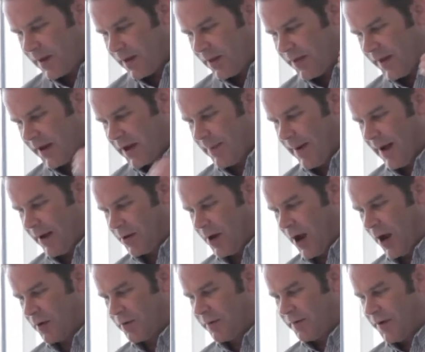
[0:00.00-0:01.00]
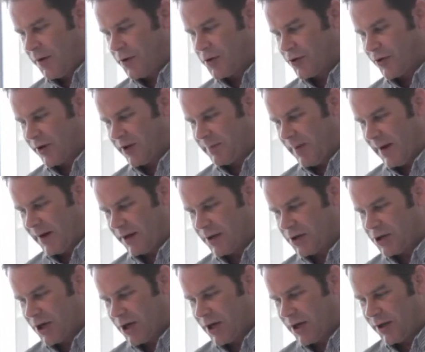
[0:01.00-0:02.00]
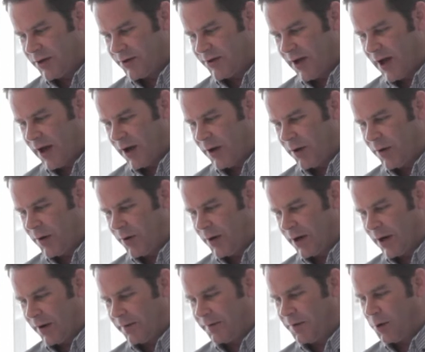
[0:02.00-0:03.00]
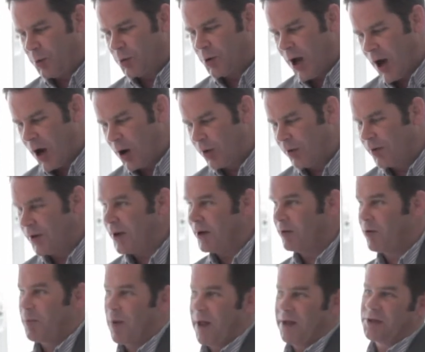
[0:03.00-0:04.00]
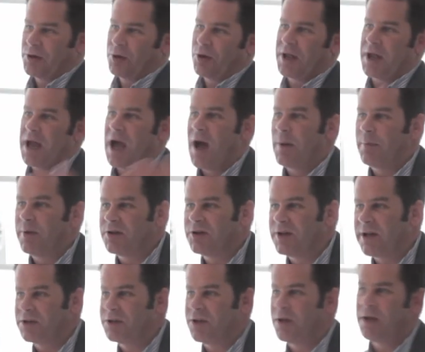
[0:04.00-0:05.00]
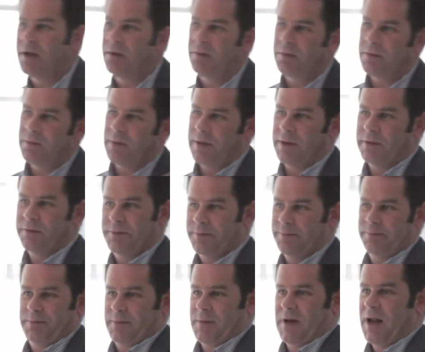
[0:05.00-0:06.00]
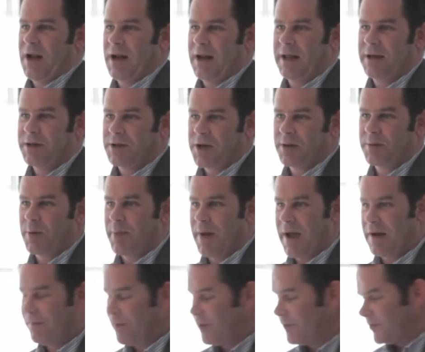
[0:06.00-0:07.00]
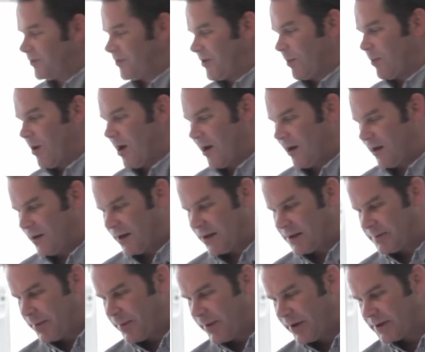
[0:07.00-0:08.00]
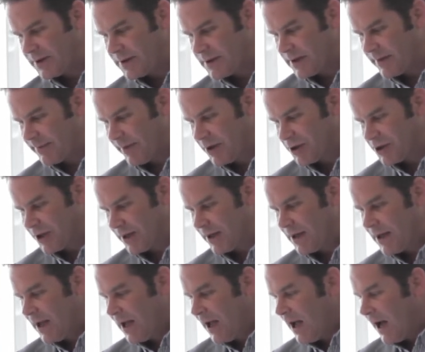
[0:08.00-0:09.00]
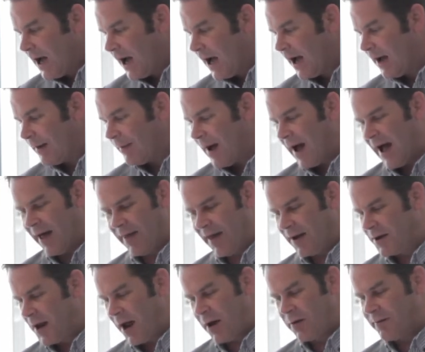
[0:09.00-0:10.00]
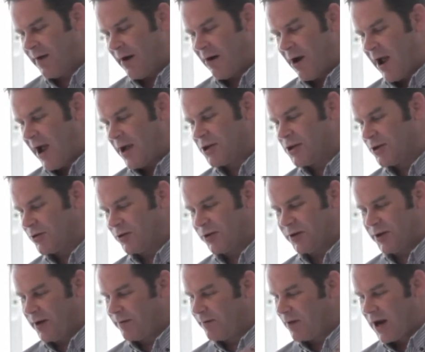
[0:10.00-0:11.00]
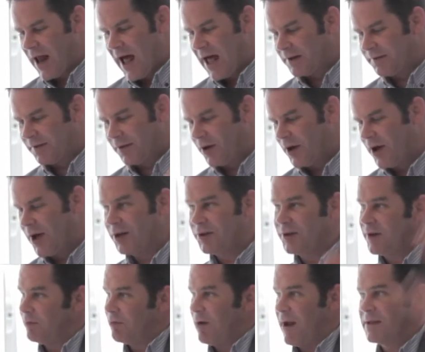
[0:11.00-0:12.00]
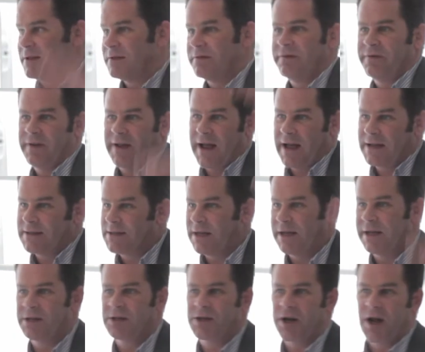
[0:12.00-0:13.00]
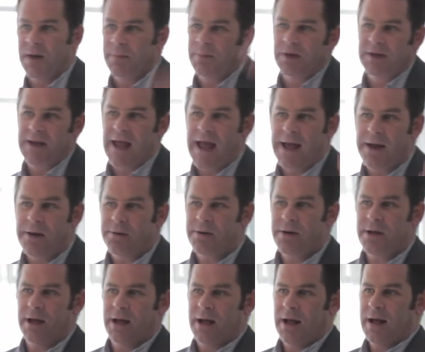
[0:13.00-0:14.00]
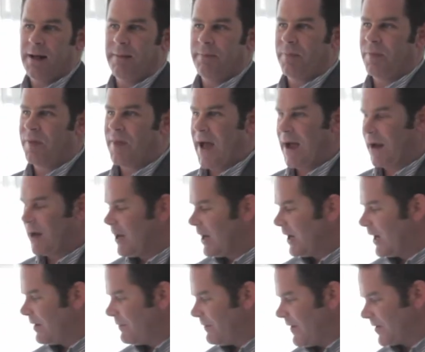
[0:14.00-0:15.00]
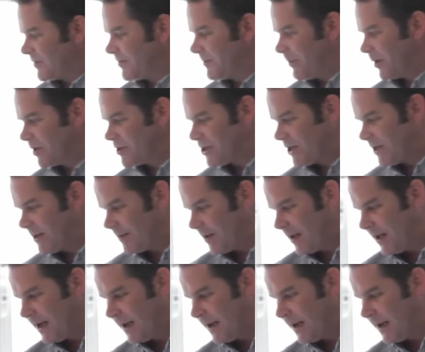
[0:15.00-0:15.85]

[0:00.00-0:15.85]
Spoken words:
Think about known future expenditure. So if you know that you're replacing all your carpets next year, it's got to be paid for from somewhere. It needs to be built into the budget. And then known variations. Over the last few years, the rate of VAT has gone up and down. That clearly affects the budget.